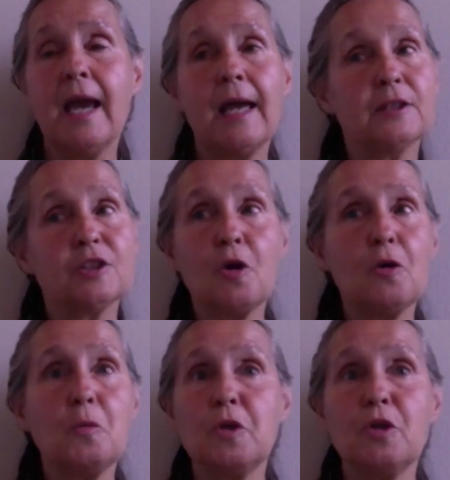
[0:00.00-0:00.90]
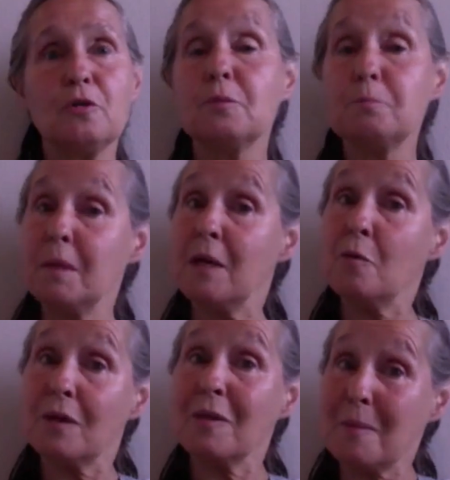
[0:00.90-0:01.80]
And so, you know, to be
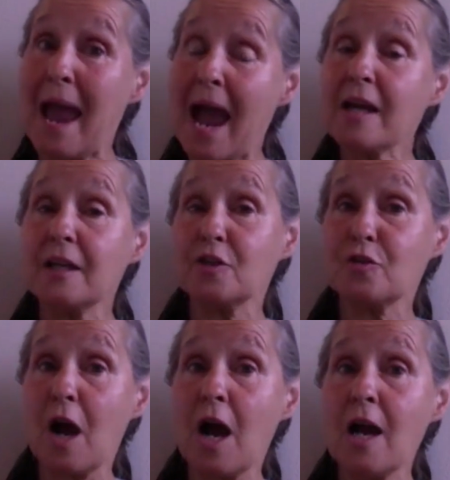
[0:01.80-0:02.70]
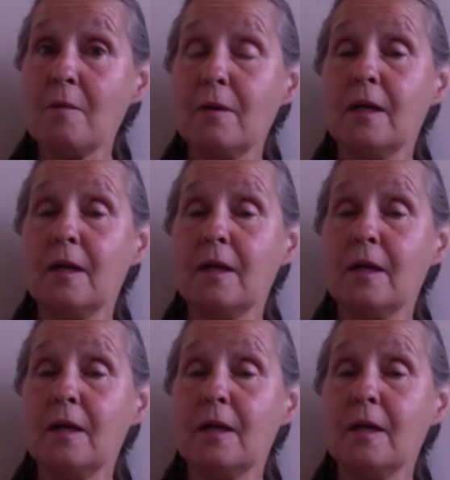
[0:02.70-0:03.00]
with a pack and a tribe,